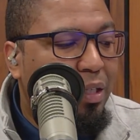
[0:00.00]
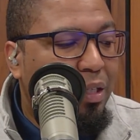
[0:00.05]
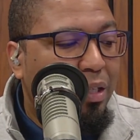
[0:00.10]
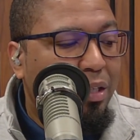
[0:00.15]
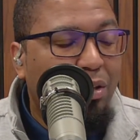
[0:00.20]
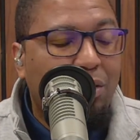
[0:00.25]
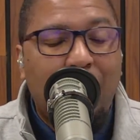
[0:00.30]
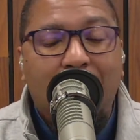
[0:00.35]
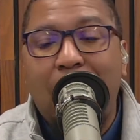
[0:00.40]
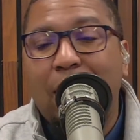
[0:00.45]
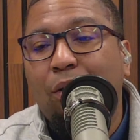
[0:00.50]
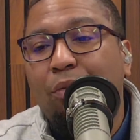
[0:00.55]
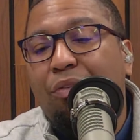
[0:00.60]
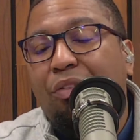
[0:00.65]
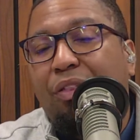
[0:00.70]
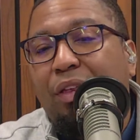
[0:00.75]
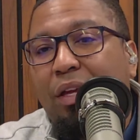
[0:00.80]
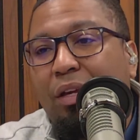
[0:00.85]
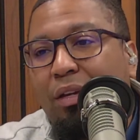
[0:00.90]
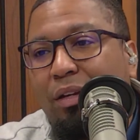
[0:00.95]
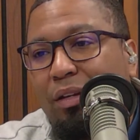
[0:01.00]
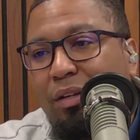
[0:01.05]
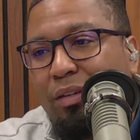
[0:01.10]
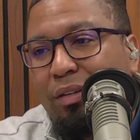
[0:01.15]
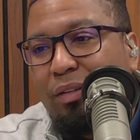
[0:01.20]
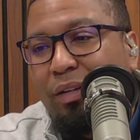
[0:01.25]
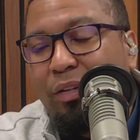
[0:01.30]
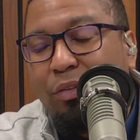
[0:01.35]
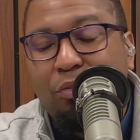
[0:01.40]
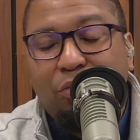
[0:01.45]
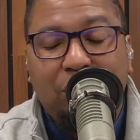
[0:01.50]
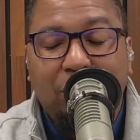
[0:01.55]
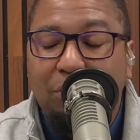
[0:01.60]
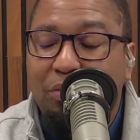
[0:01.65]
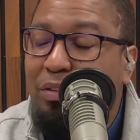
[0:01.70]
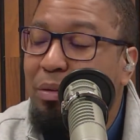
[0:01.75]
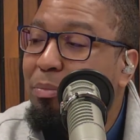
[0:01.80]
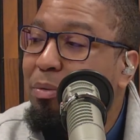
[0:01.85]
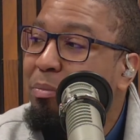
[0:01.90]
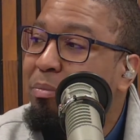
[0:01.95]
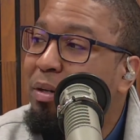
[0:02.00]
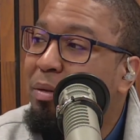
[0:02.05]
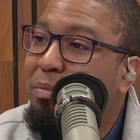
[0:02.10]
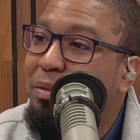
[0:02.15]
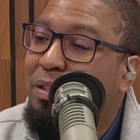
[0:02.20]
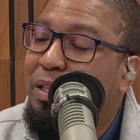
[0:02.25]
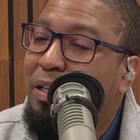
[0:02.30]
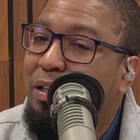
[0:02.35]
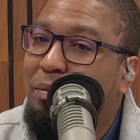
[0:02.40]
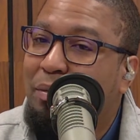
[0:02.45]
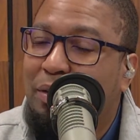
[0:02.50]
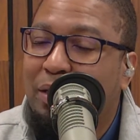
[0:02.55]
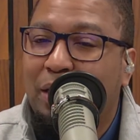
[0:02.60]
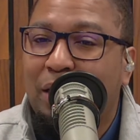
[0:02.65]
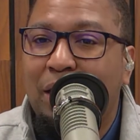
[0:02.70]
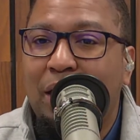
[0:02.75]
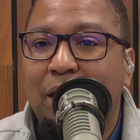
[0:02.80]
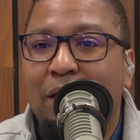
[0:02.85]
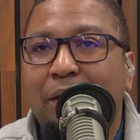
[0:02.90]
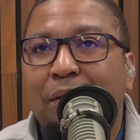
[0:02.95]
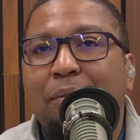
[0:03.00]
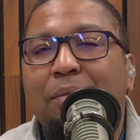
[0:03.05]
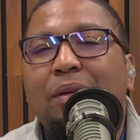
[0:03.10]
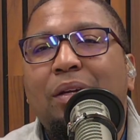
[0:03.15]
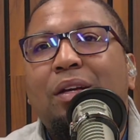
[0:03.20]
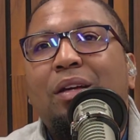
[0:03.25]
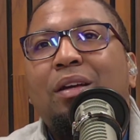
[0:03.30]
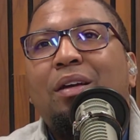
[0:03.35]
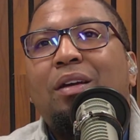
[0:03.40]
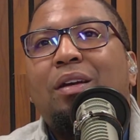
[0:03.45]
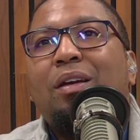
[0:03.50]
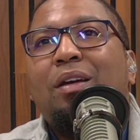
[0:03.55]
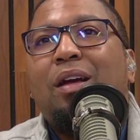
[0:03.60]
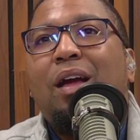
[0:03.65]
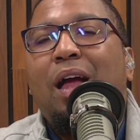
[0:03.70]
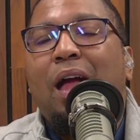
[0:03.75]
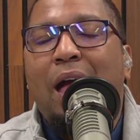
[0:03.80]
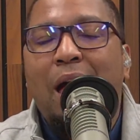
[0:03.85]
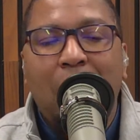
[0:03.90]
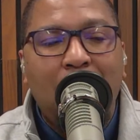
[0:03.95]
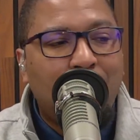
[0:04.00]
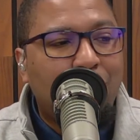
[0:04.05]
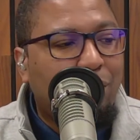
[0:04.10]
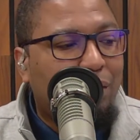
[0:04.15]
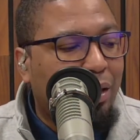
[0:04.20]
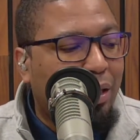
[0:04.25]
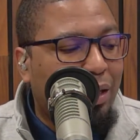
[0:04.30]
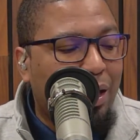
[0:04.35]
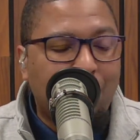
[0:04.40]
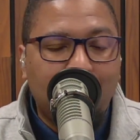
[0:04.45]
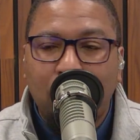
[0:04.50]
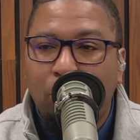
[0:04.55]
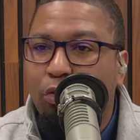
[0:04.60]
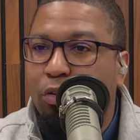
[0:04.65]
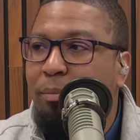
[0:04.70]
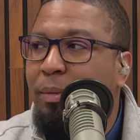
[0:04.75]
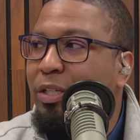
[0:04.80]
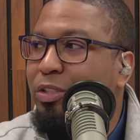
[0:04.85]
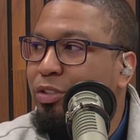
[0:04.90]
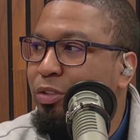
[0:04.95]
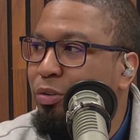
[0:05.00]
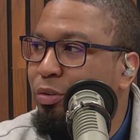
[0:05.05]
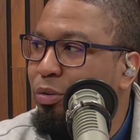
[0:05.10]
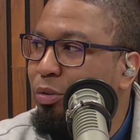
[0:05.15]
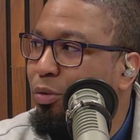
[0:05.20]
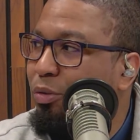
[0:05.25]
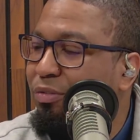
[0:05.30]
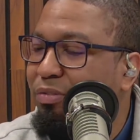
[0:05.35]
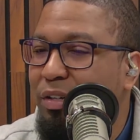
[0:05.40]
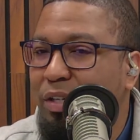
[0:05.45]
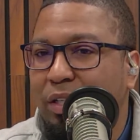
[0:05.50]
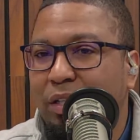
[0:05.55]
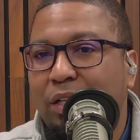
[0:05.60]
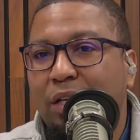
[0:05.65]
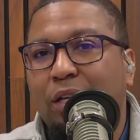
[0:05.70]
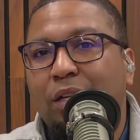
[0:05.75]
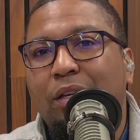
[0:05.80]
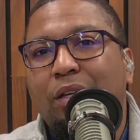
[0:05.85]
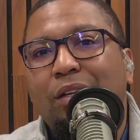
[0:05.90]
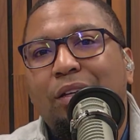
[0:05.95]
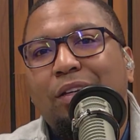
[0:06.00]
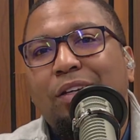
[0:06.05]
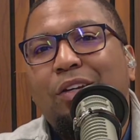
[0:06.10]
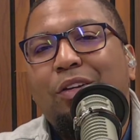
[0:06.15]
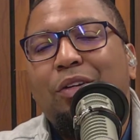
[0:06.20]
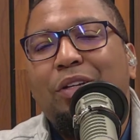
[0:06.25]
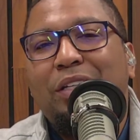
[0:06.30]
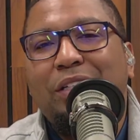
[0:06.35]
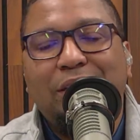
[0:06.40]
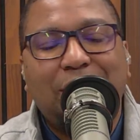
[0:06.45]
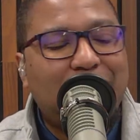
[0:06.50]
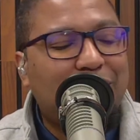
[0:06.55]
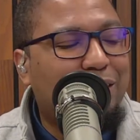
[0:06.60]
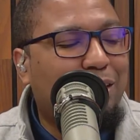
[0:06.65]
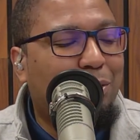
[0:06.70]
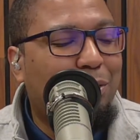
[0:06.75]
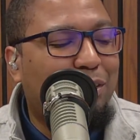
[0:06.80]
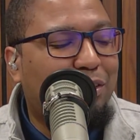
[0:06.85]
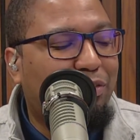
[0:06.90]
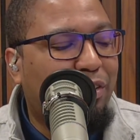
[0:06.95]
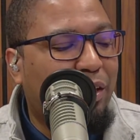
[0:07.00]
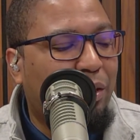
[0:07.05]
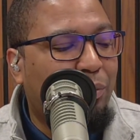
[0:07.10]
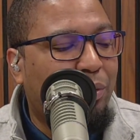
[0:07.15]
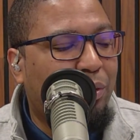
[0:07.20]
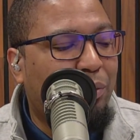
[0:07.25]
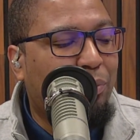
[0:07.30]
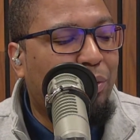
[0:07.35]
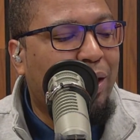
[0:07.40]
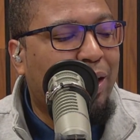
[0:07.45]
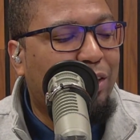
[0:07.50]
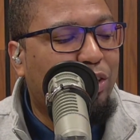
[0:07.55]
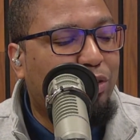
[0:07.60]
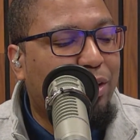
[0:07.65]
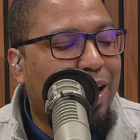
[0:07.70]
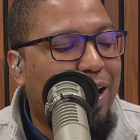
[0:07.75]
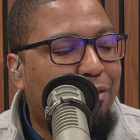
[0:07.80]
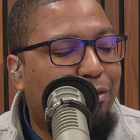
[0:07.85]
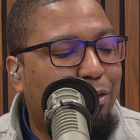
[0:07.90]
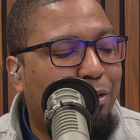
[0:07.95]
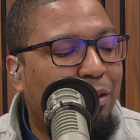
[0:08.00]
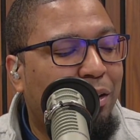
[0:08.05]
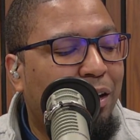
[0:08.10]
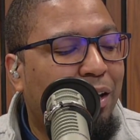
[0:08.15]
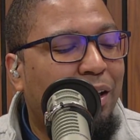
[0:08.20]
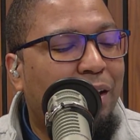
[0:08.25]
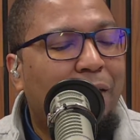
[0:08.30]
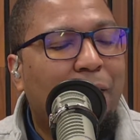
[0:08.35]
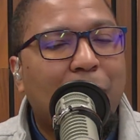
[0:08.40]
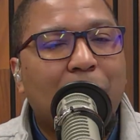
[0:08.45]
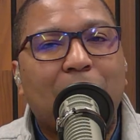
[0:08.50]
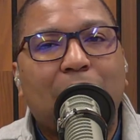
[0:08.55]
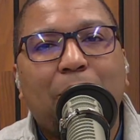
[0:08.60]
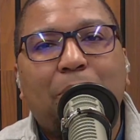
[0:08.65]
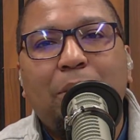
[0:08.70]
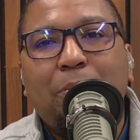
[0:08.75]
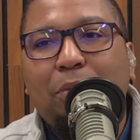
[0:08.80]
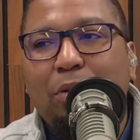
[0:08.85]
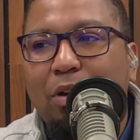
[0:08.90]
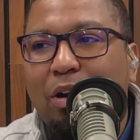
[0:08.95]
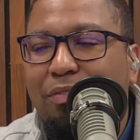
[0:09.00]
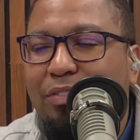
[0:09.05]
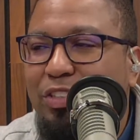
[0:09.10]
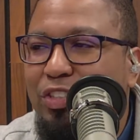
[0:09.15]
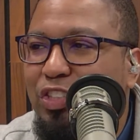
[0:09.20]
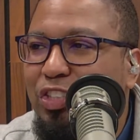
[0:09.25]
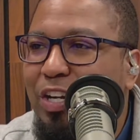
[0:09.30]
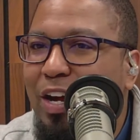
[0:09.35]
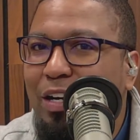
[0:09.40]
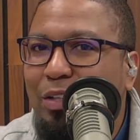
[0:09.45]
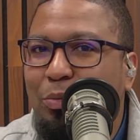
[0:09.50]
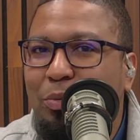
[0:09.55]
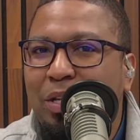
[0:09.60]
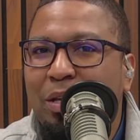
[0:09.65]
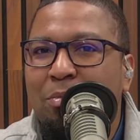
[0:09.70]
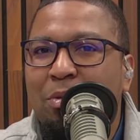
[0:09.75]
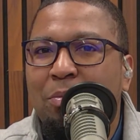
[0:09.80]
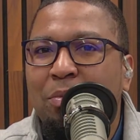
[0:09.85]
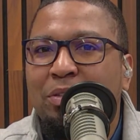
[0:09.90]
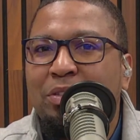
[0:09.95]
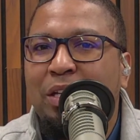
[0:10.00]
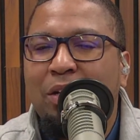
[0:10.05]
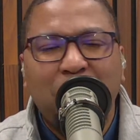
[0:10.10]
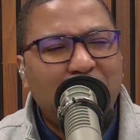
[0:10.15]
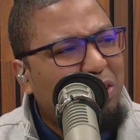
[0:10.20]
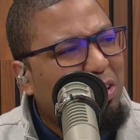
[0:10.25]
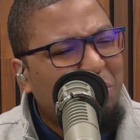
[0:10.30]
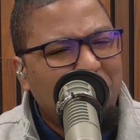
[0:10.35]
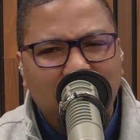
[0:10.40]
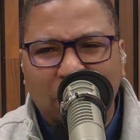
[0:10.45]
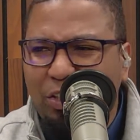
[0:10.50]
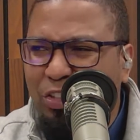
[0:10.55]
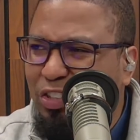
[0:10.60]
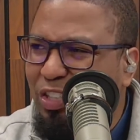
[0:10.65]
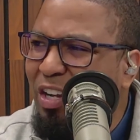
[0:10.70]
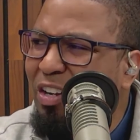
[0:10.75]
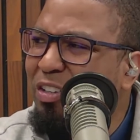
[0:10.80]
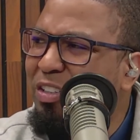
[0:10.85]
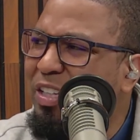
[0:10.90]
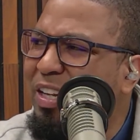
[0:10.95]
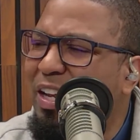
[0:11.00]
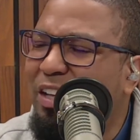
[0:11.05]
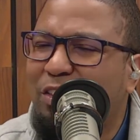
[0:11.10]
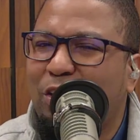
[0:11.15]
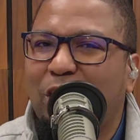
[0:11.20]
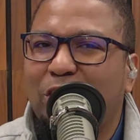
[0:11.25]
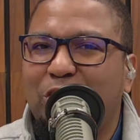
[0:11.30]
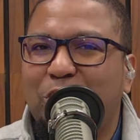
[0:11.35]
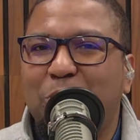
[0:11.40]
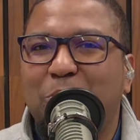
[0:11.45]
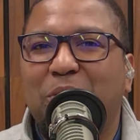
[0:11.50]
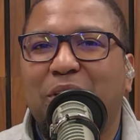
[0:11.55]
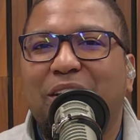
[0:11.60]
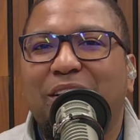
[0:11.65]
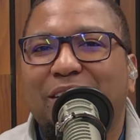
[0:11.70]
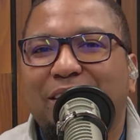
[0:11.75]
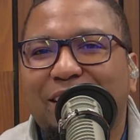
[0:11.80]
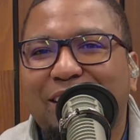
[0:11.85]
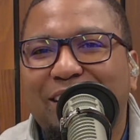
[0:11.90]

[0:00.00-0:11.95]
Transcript: You know, I don't think, I know some people might be thinking I am. I don't think I'm a curmudgeon or an old fuddy-duddy. You know, it's always funny when I travel, people are often shocked when they meet me and say, oh, you're much younger than I thought you were.